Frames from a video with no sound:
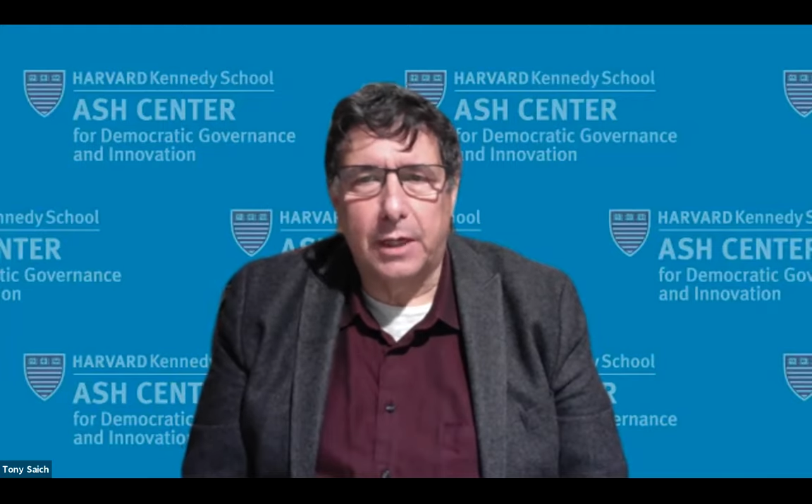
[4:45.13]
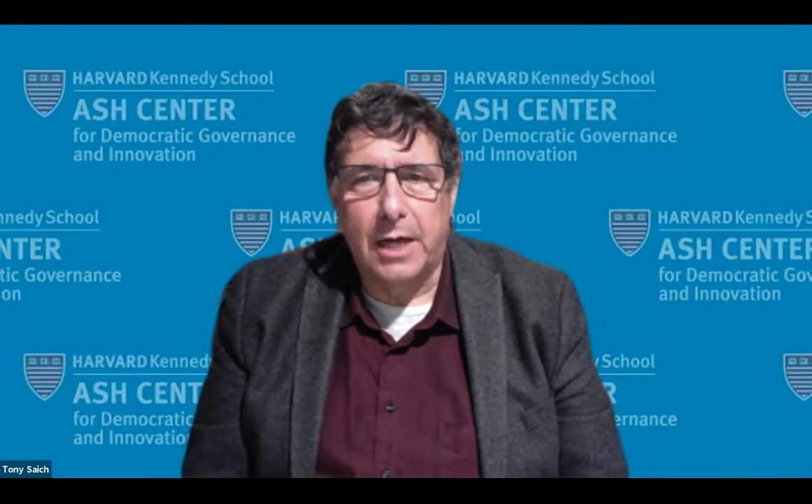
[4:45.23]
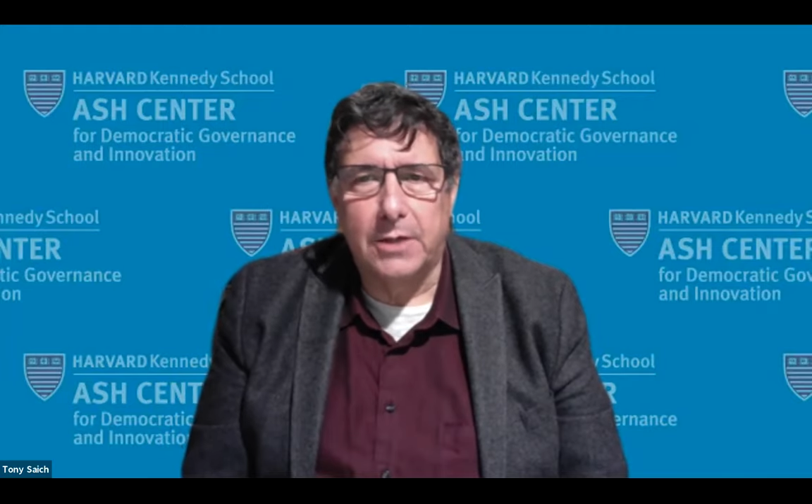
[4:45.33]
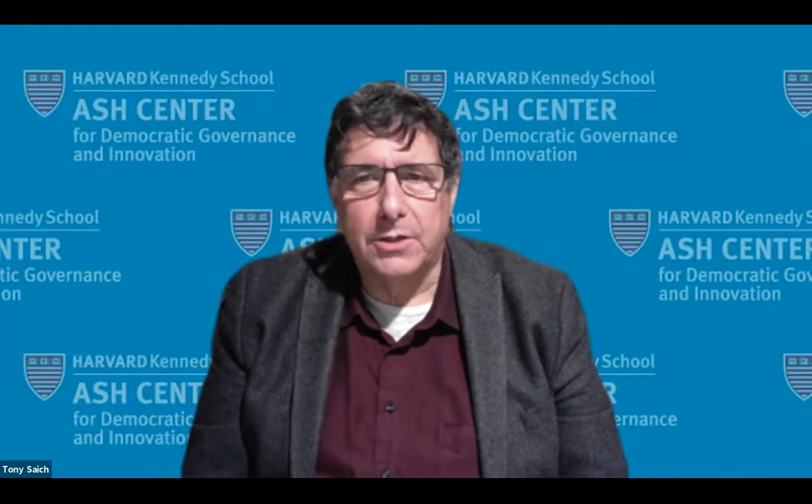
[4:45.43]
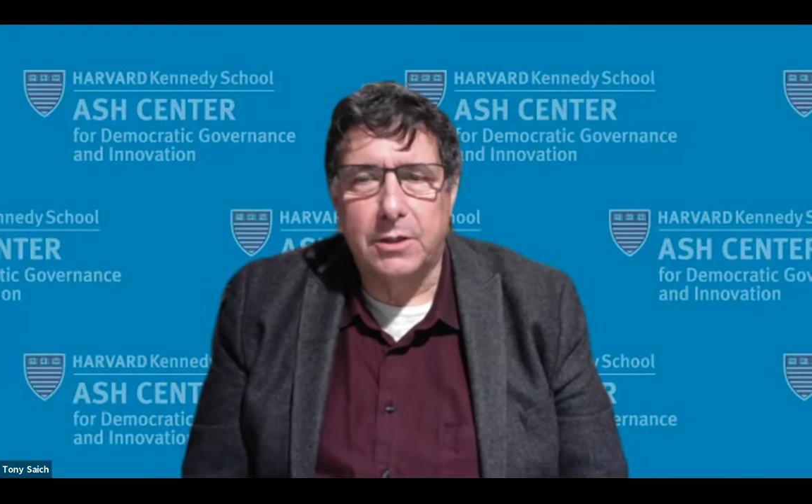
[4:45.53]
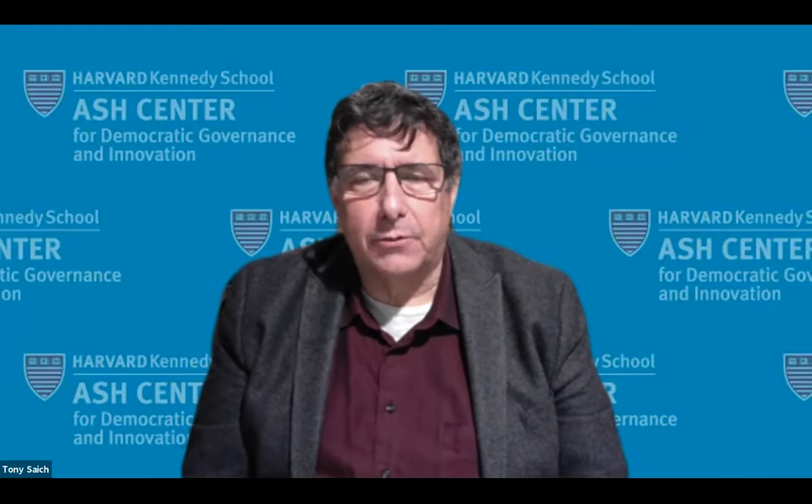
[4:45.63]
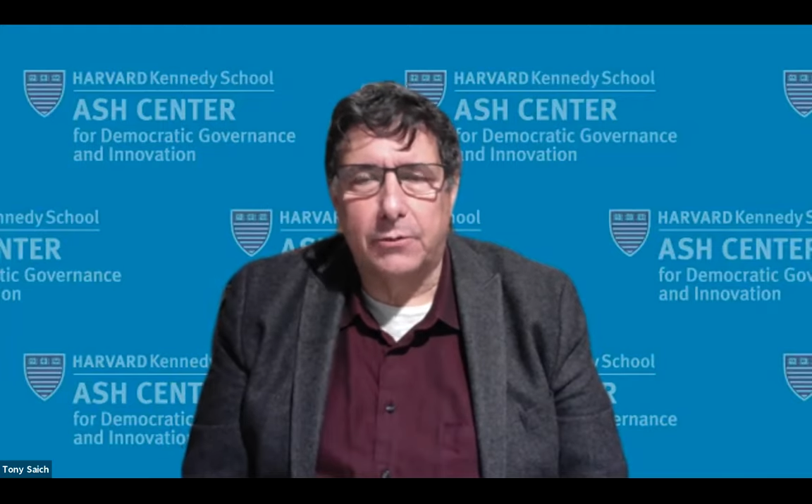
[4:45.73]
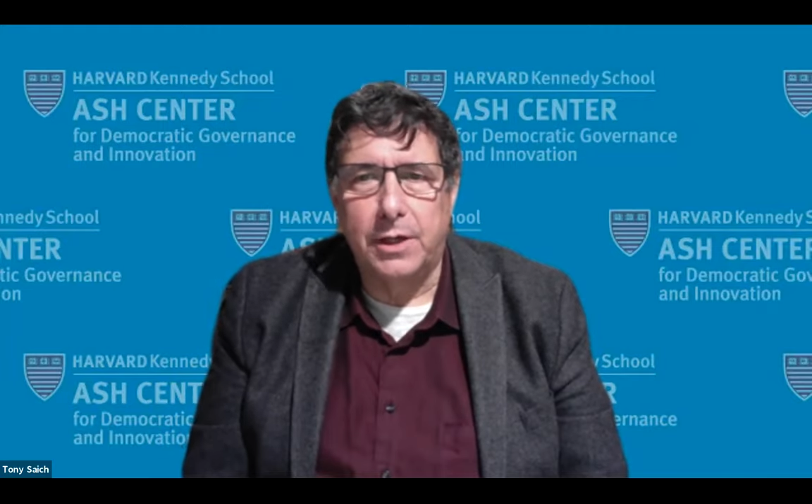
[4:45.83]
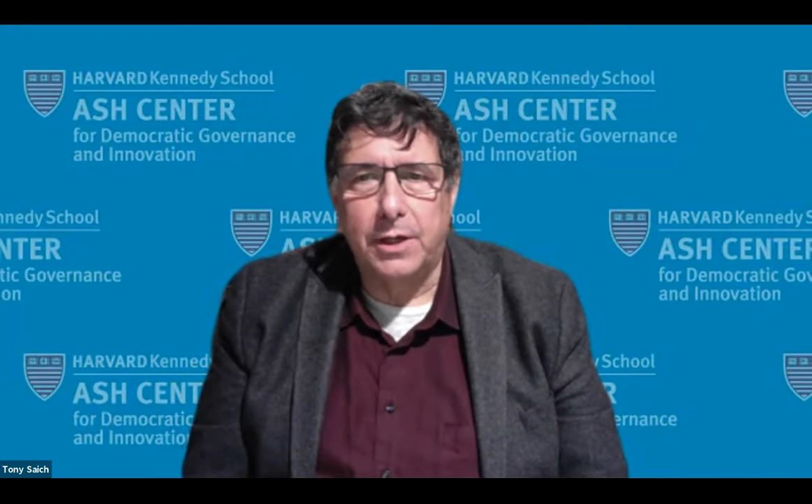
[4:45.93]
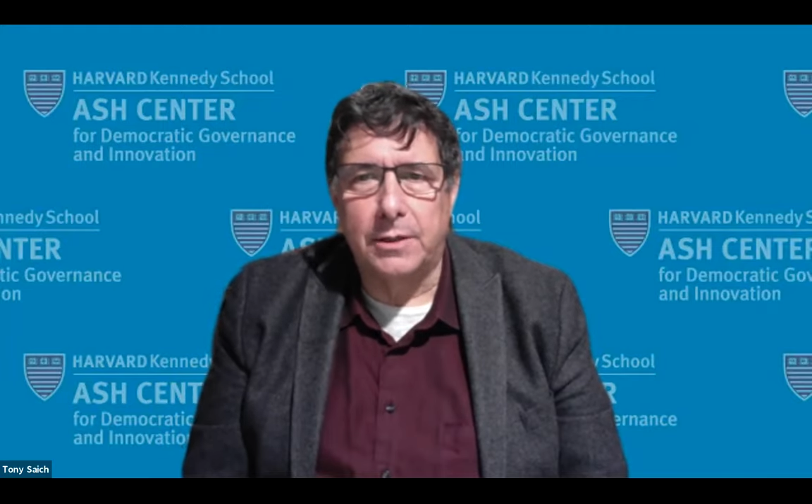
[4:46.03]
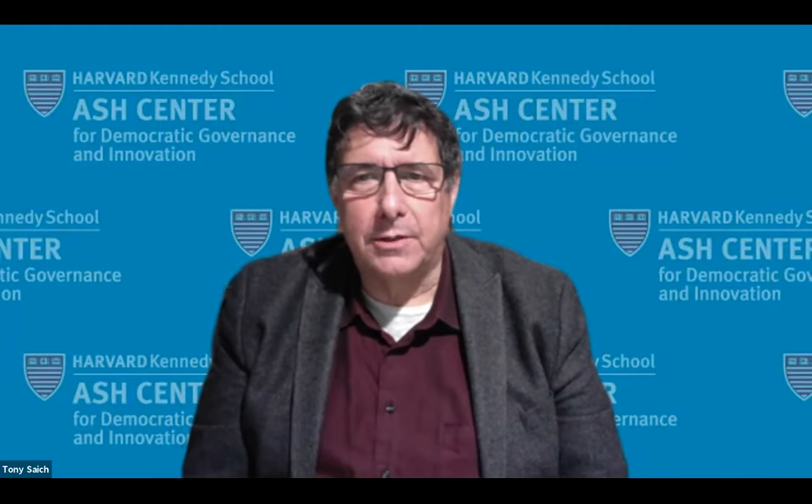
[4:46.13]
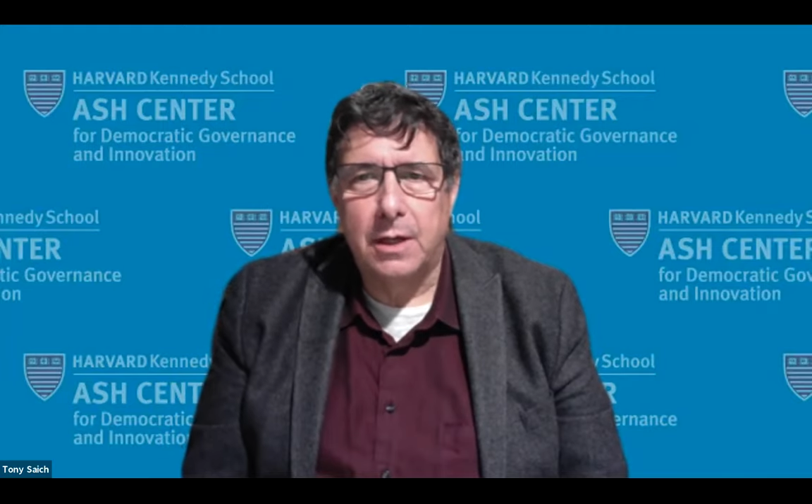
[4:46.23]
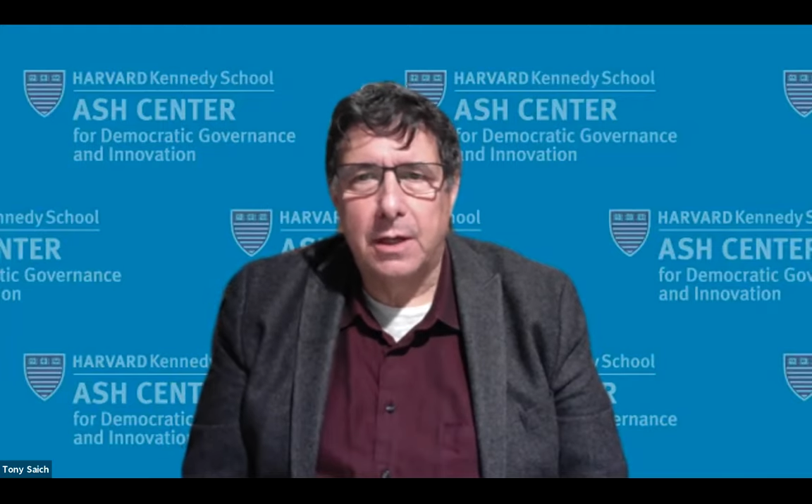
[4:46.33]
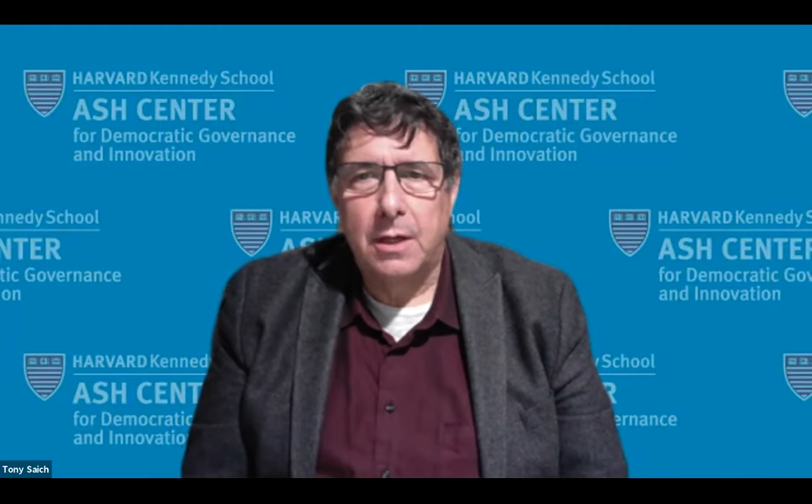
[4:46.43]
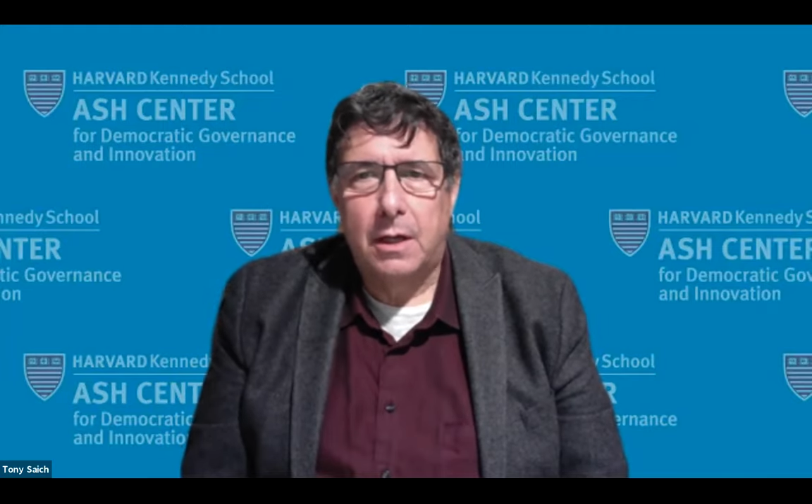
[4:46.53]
the last several years